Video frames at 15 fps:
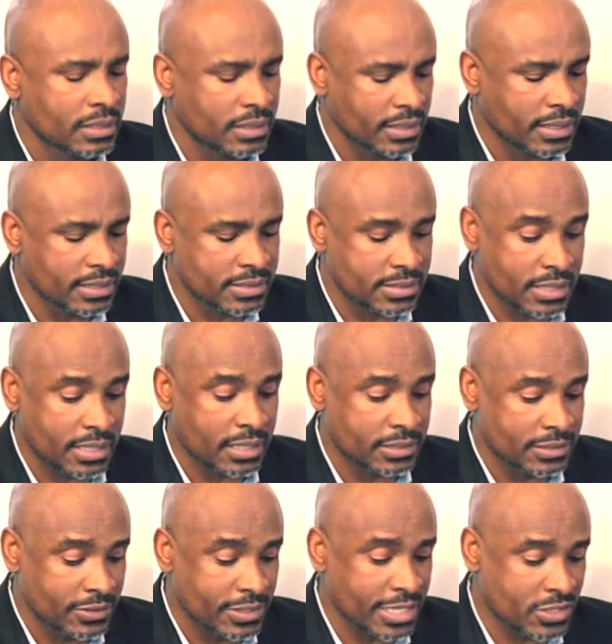
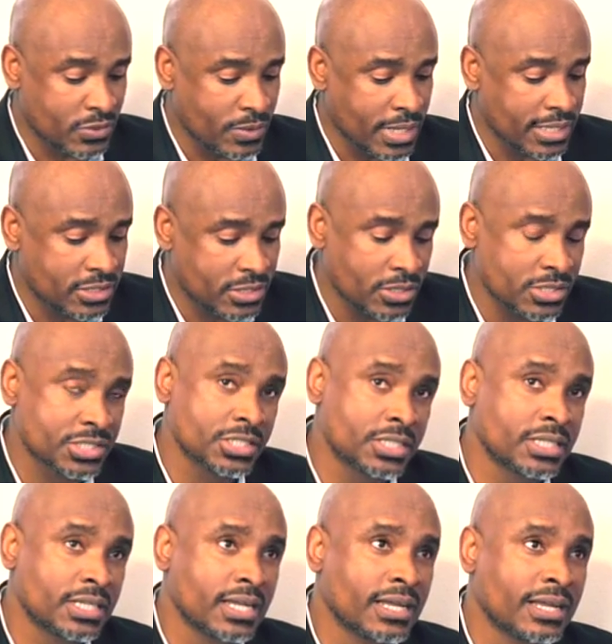that's quite
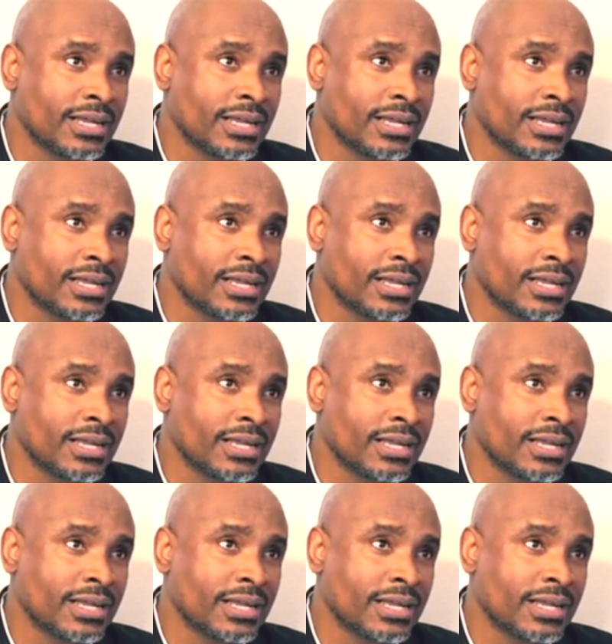touching.